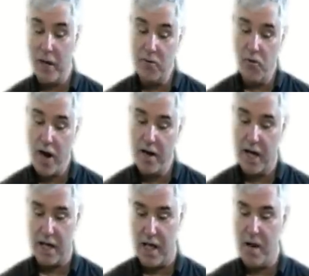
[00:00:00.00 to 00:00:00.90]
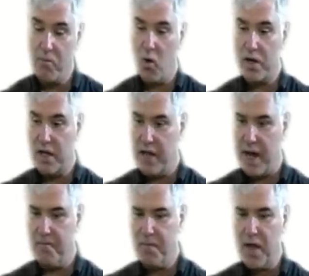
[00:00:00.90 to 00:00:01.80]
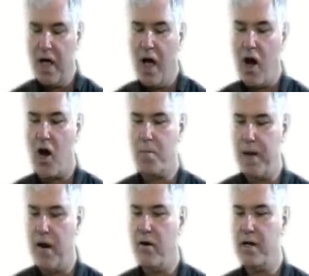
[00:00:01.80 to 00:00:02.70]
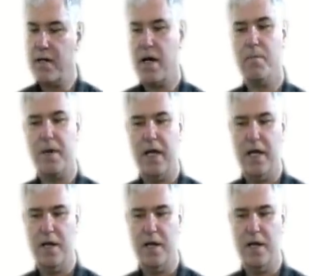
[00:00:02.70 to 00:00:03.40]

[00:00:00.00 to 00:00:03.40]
we run a lot more than that. Our parent company